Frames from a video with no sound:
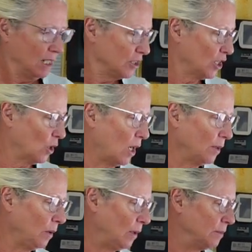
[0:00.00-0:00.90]
So on
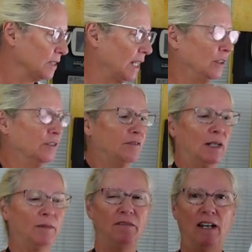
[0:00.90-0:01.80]
my website, you'll find
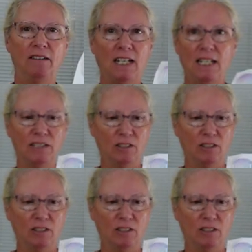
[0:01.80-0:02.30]
my firing guides.